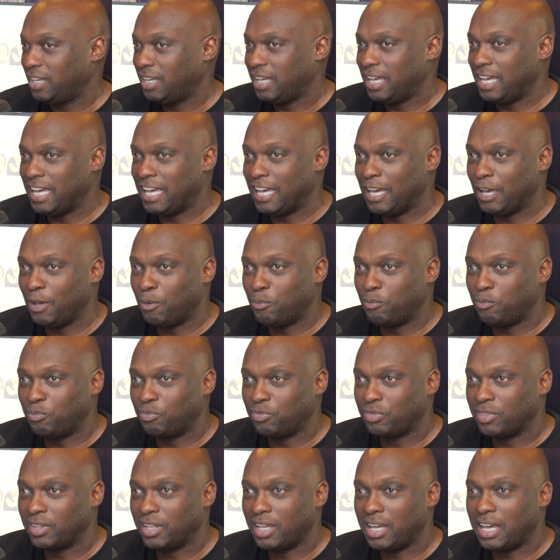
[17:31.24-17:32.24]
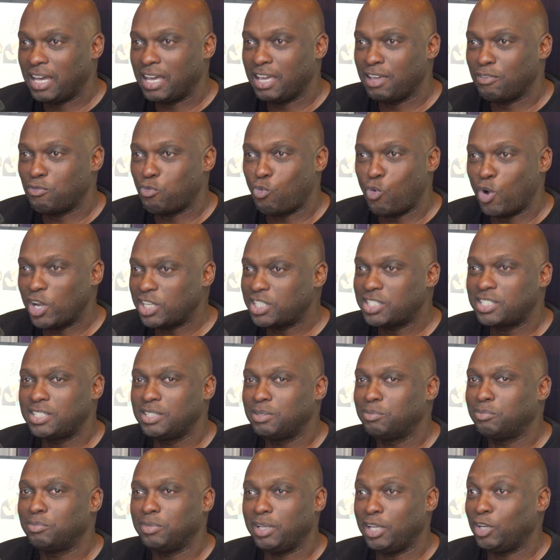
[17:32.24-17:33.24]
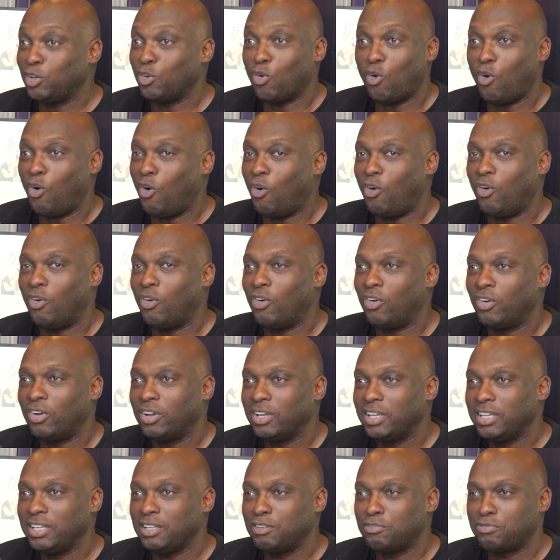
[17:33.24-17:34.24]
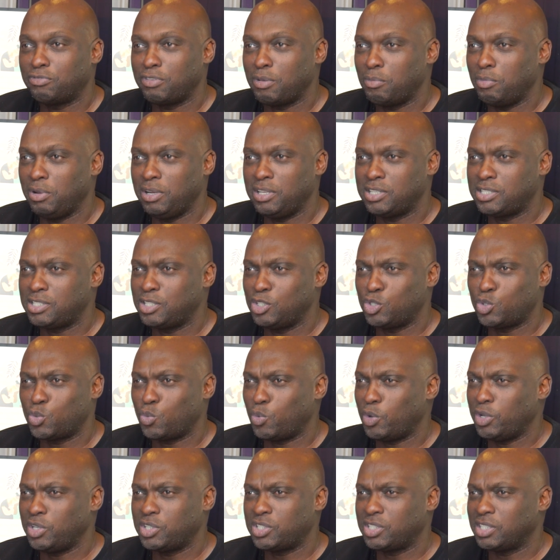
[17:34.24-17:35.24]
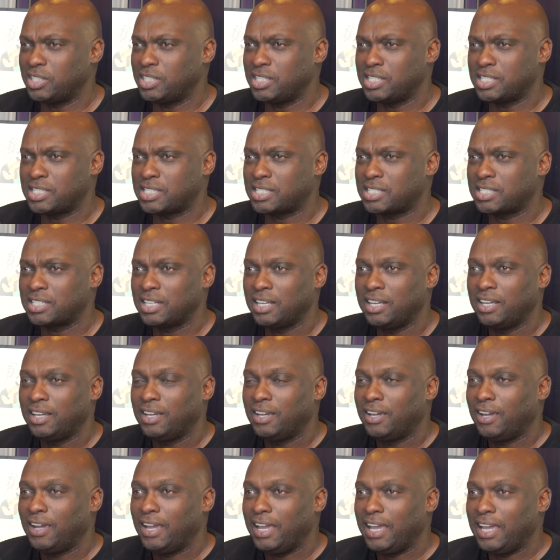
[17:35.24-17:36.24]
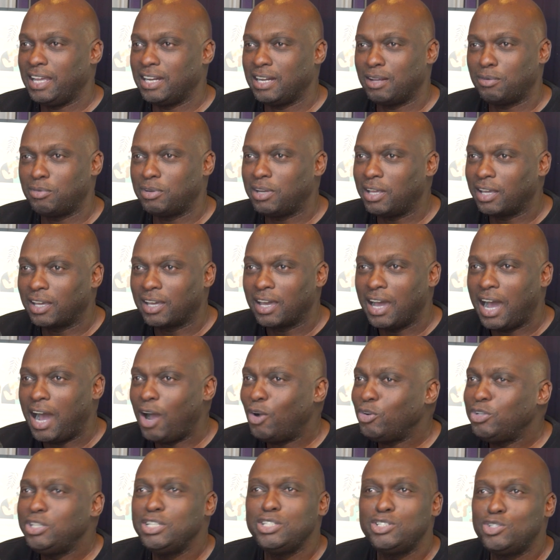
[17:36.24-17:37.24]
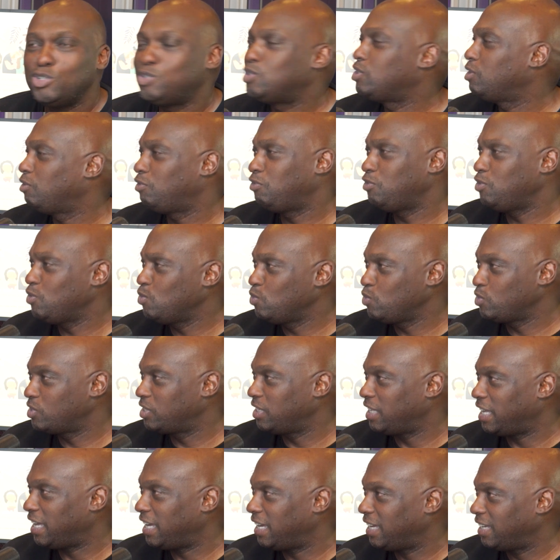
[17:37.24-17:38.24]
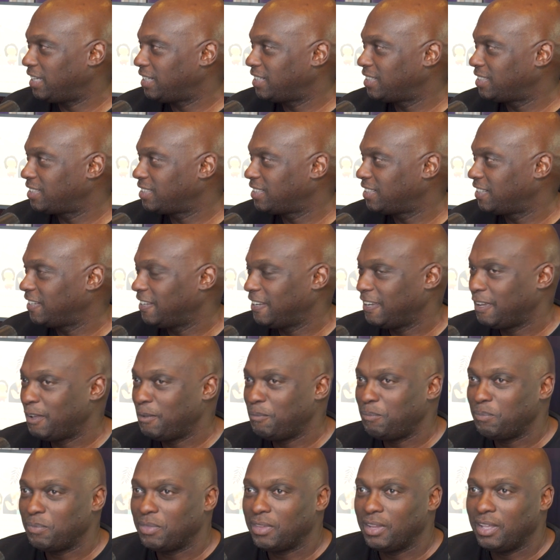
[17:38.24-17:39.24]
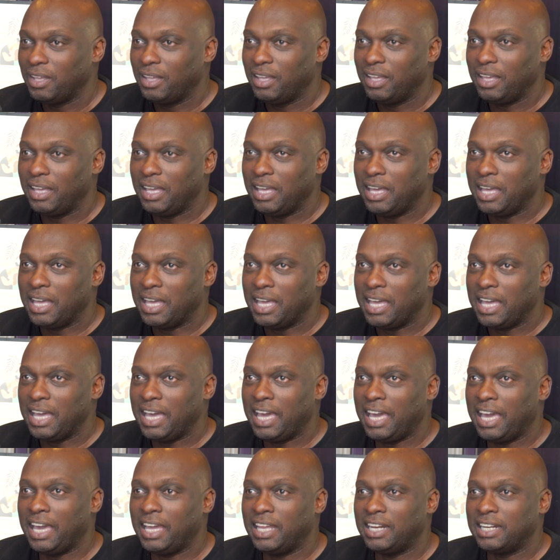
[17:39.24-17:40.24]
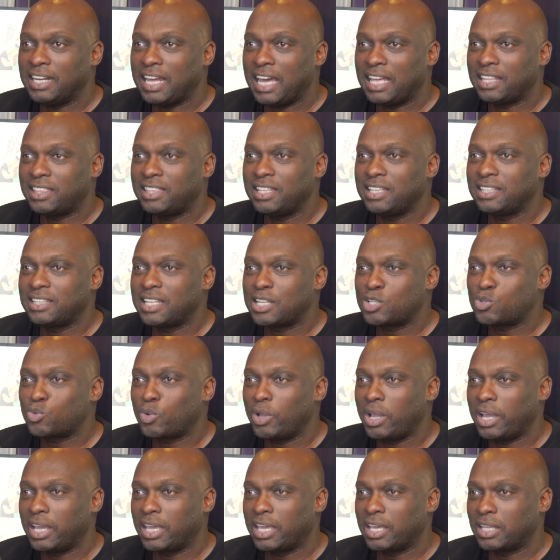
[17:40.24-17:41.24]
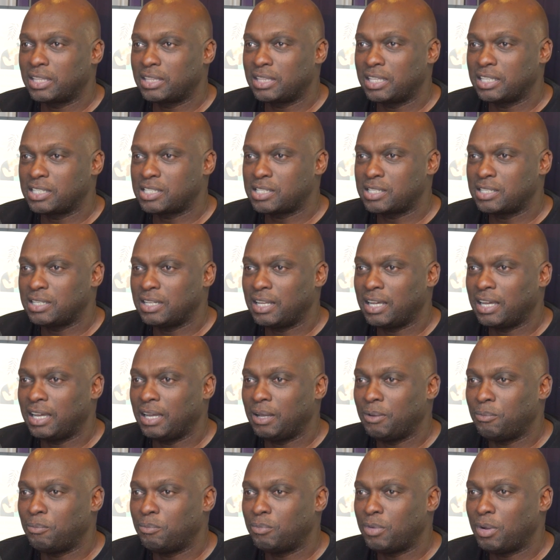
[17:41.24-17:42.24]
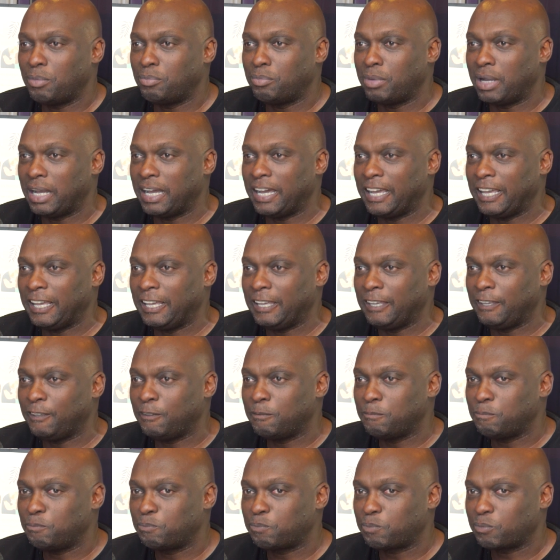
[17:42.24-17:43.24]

I have watched him in awe in family situations, and I'm like, how did you diffuse that? And I think that's where I get this, my